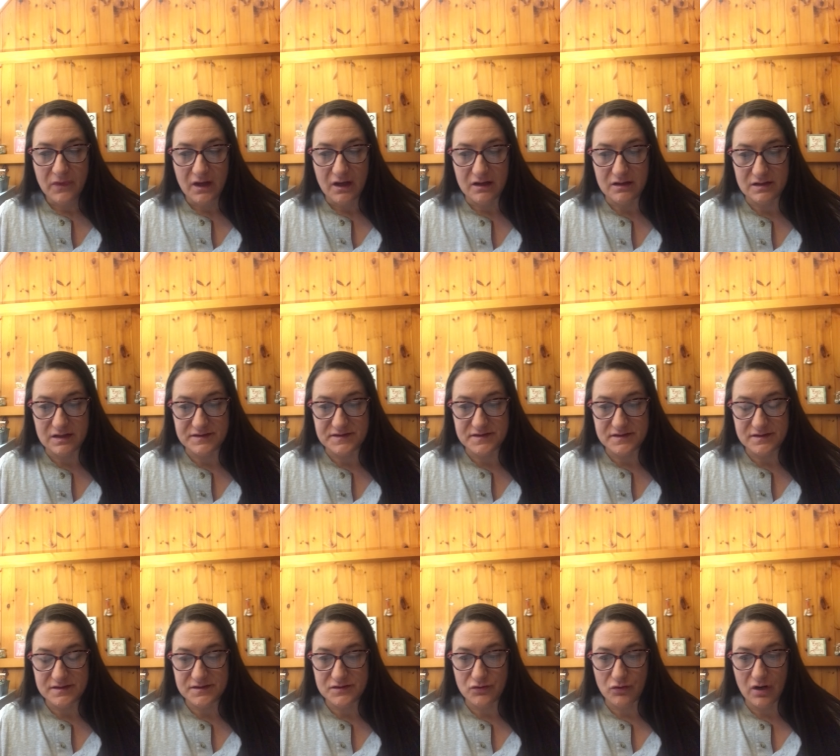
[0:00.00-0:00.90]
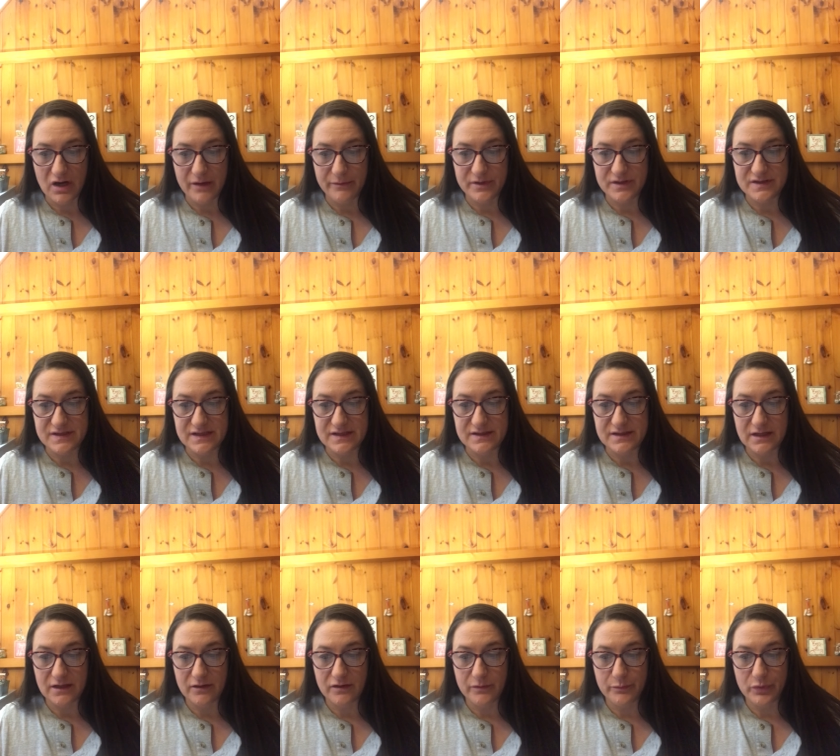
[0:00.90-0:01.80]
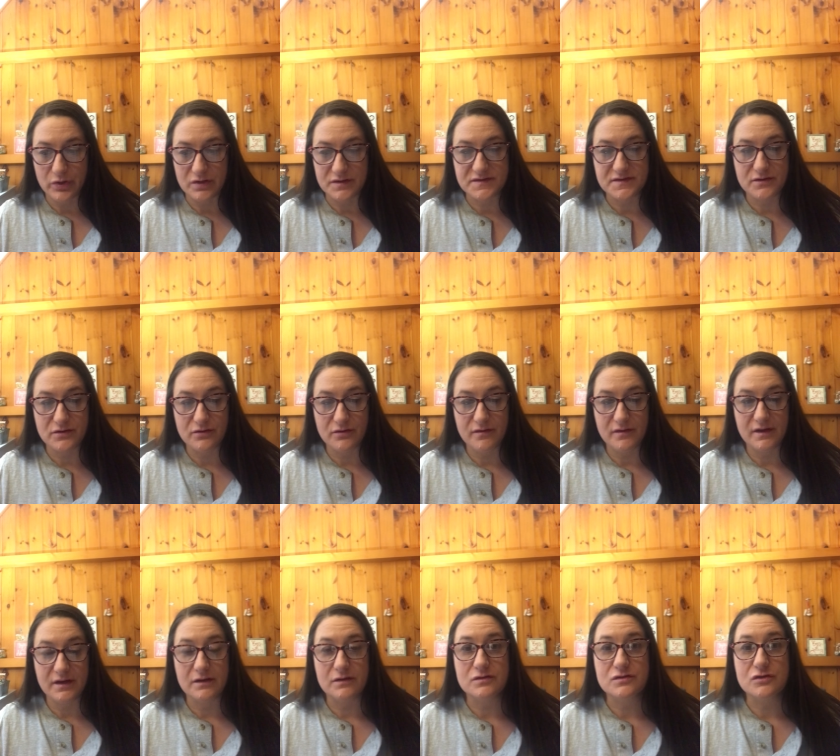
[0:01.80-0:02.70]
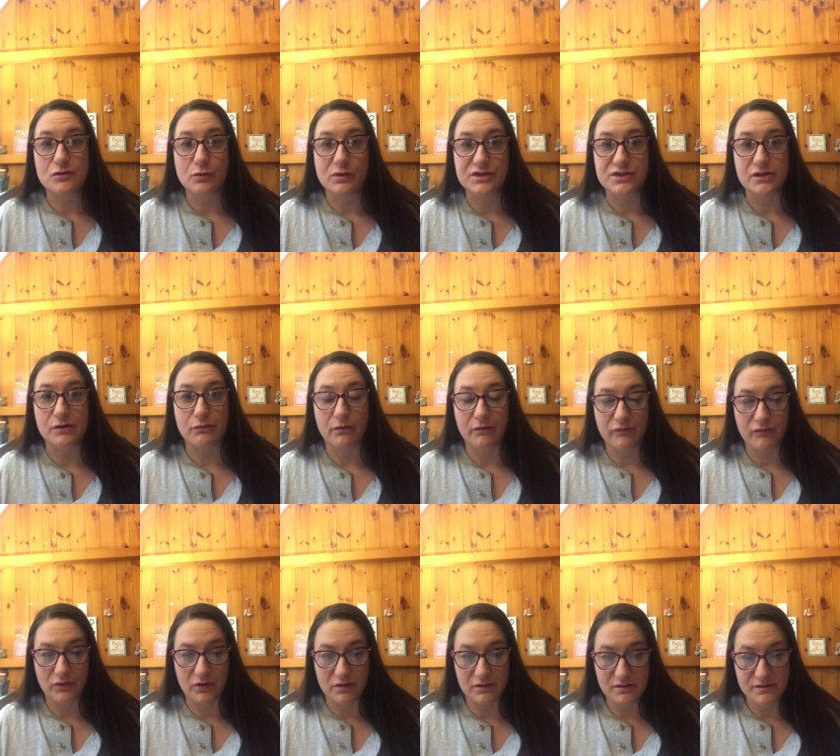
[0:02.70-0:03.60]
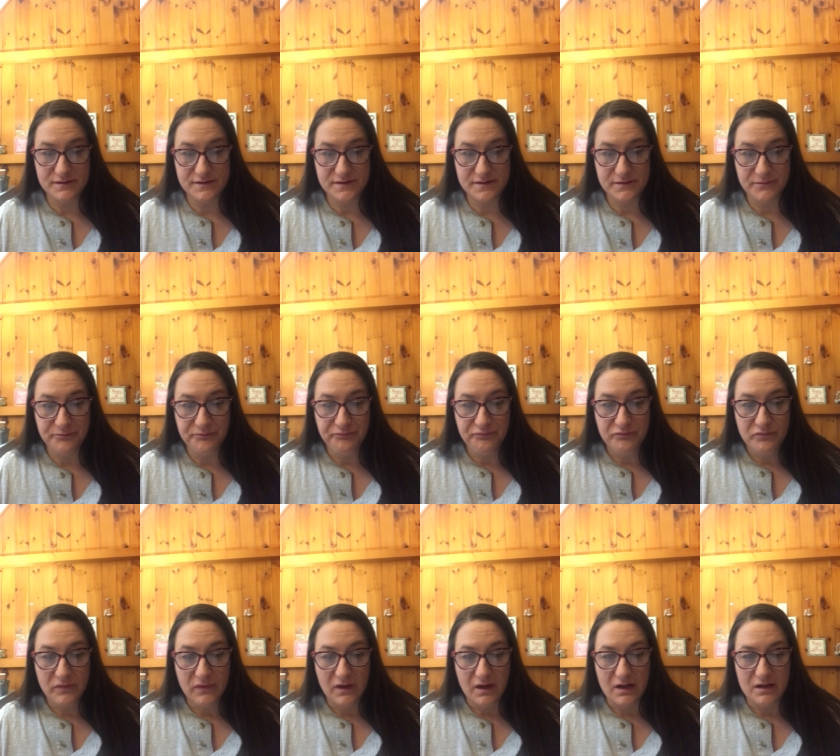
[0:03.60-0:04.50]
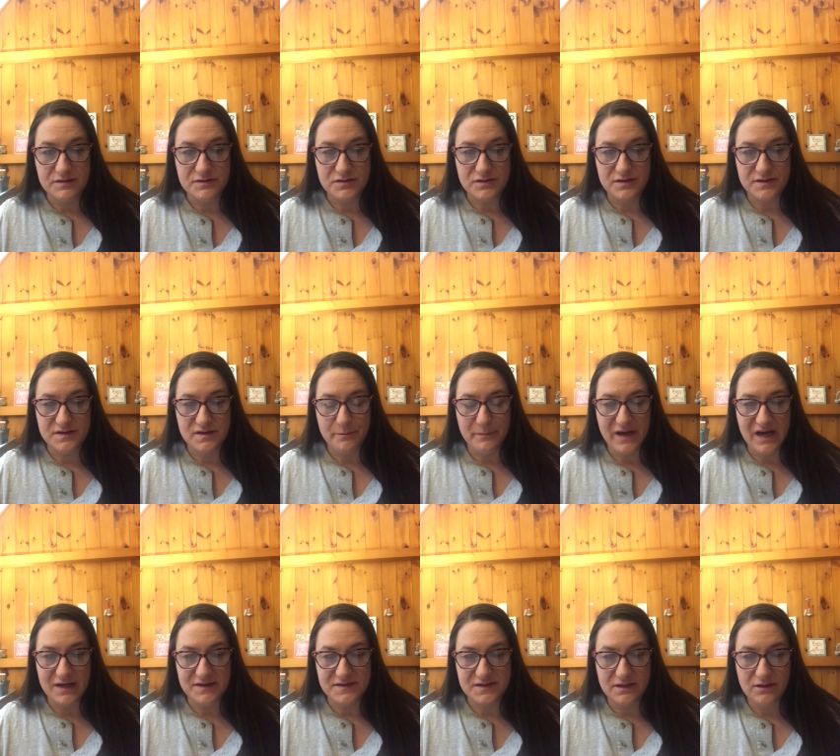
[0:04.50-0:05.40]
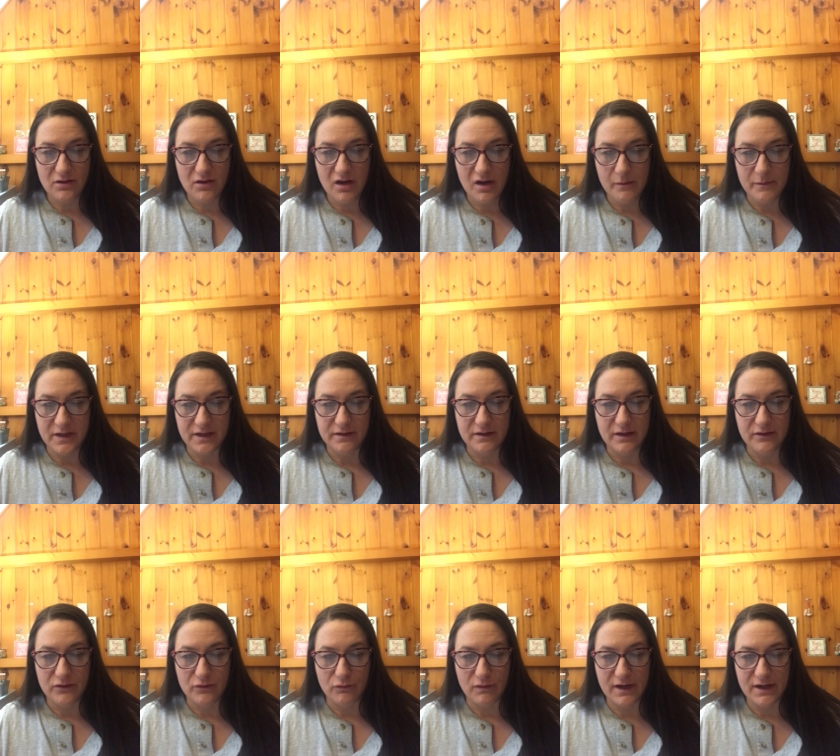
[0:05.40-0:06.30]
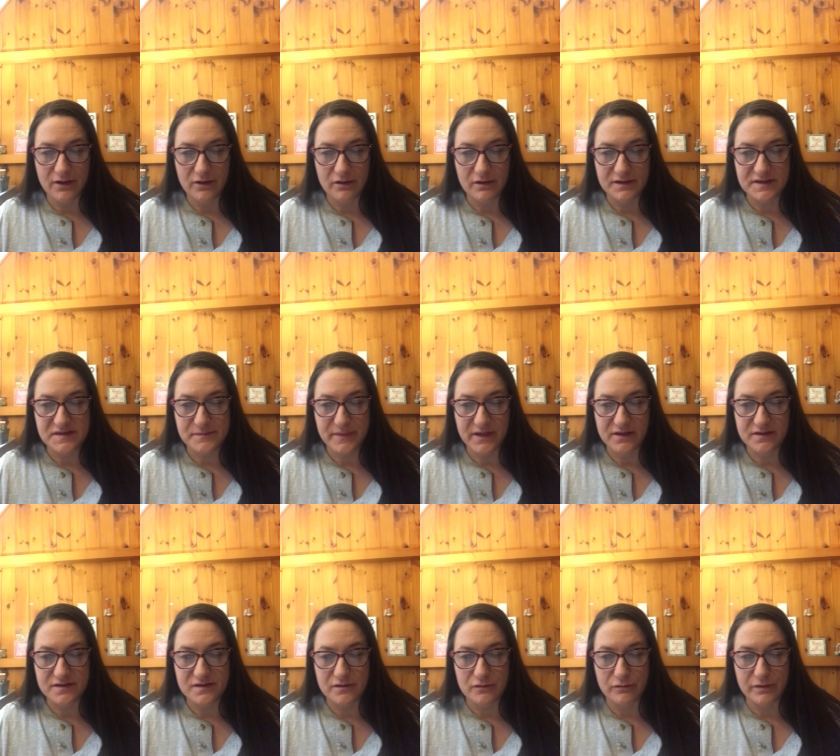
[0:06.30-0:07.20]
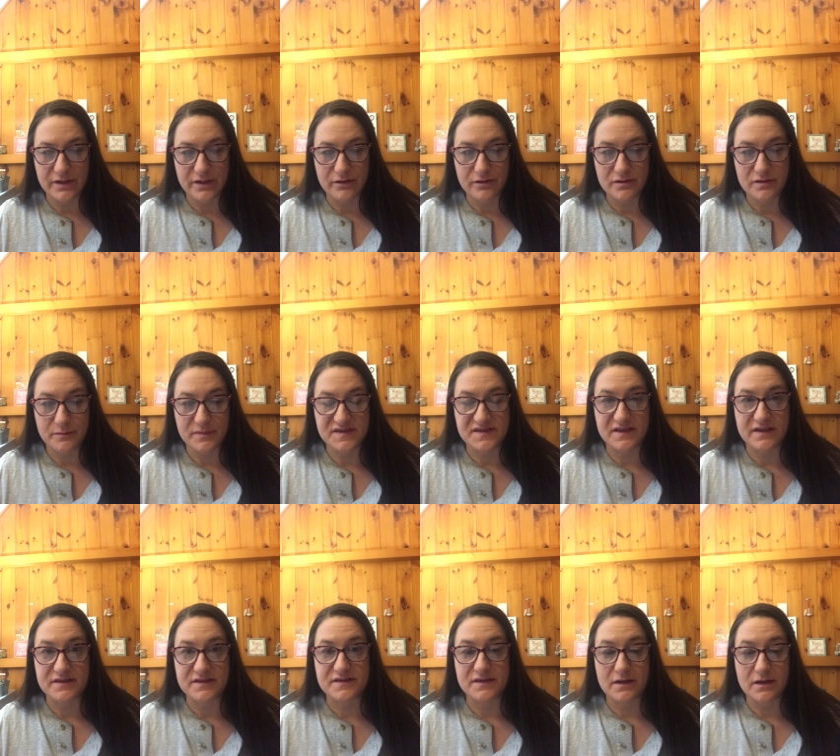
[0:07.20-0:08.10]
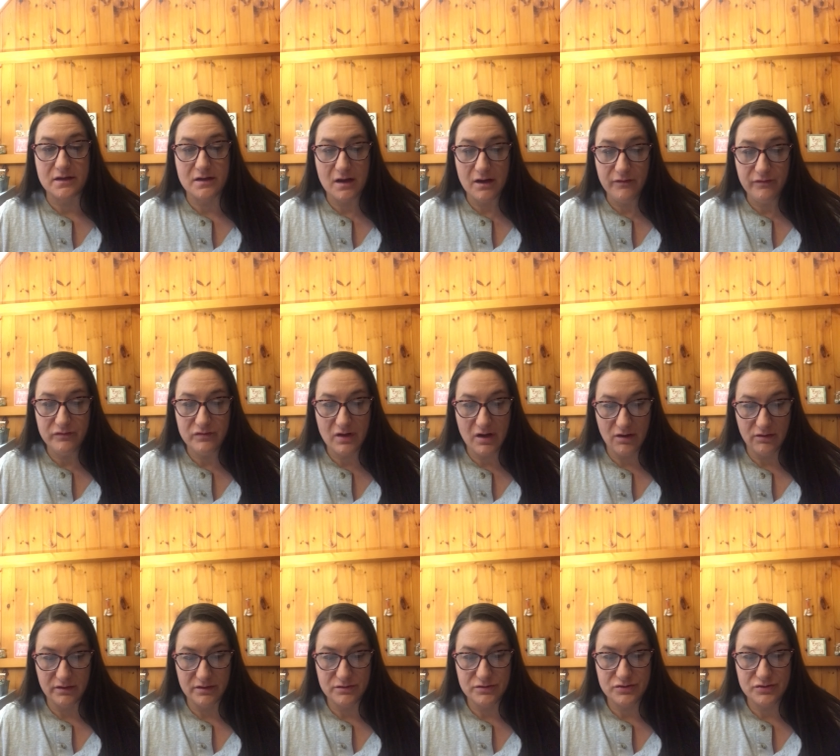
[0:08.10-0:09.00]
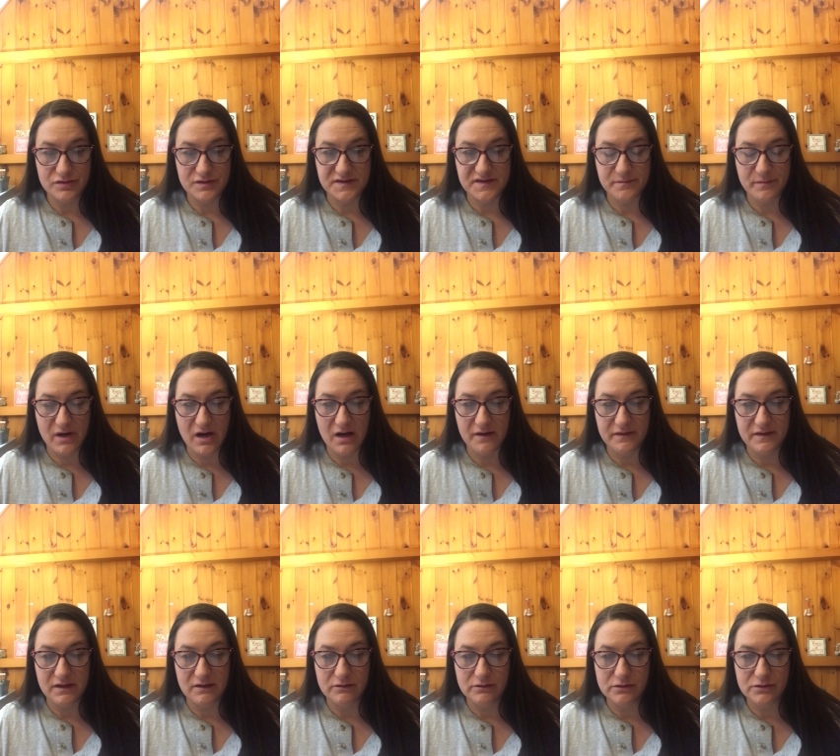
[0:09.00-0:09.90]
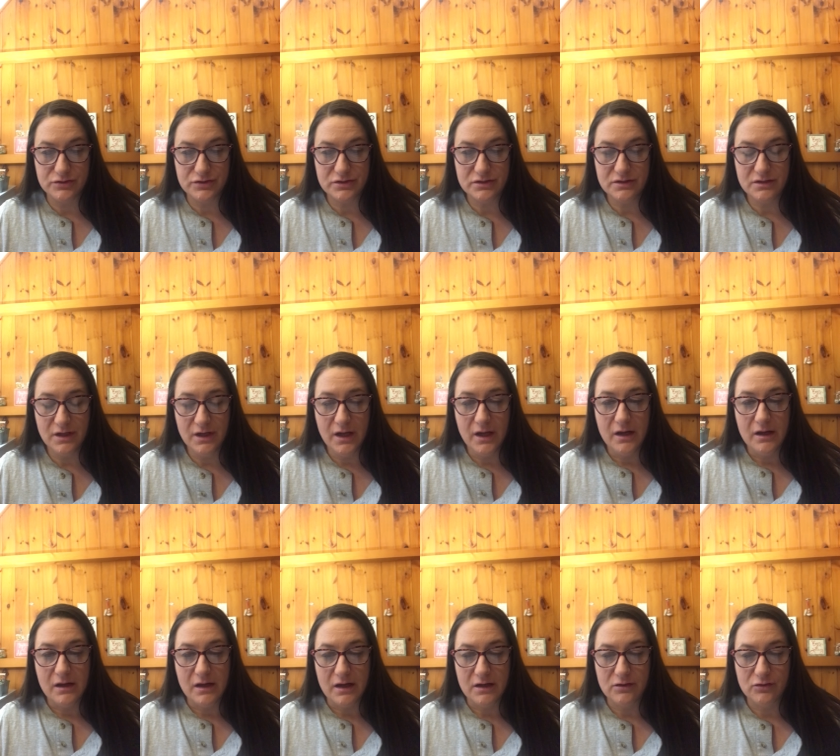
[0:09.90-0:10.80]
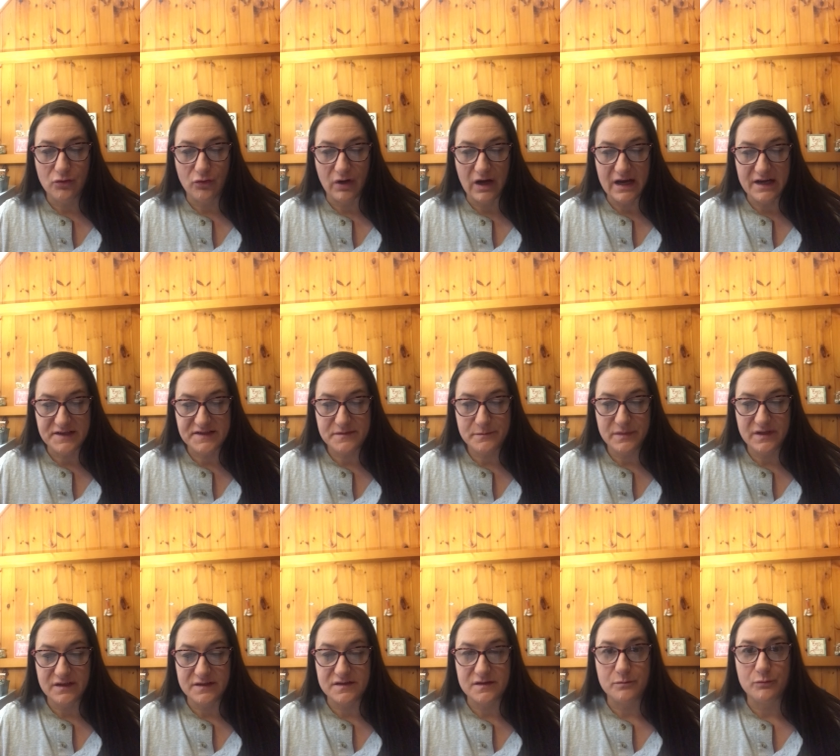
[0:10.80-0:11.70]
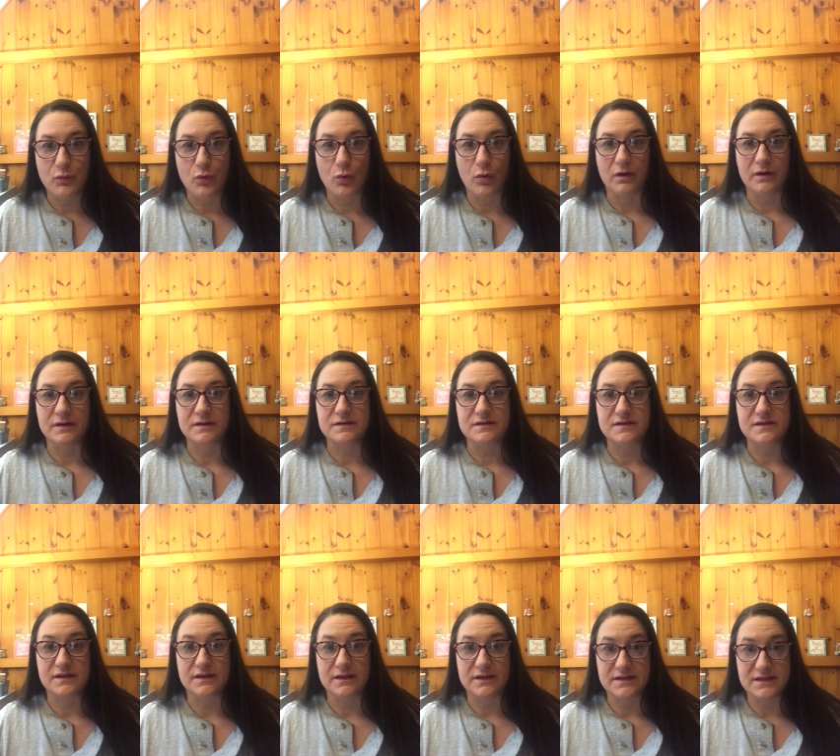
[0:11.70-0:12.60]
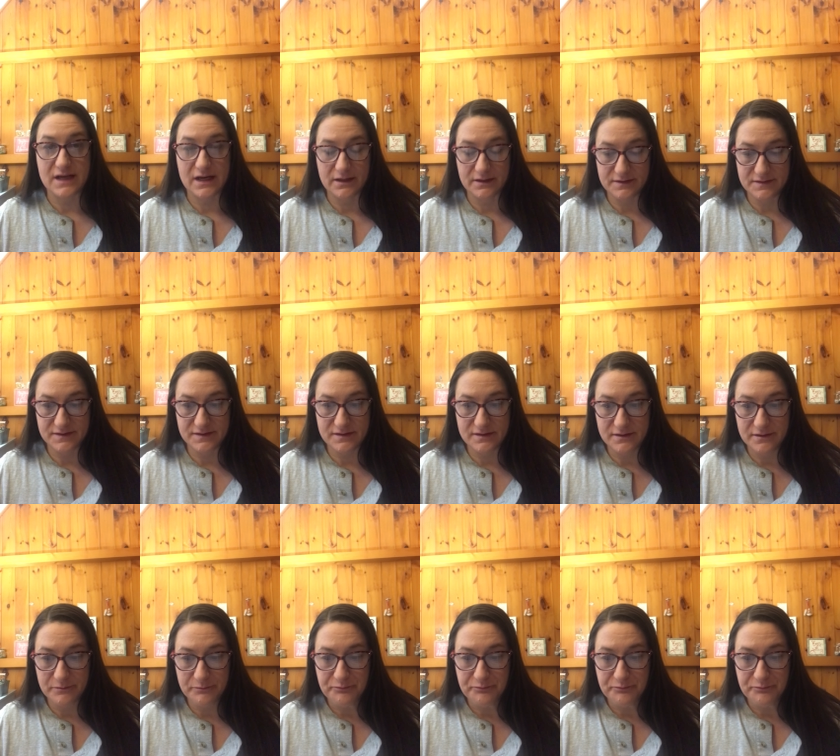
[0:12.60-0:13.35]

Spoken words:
It doesn't describe in detail the person or thing to which it refers. It's just a passing comment, and the writer expects the reader to possess enough knowledge to spot the illusion and grasp its importance in a text.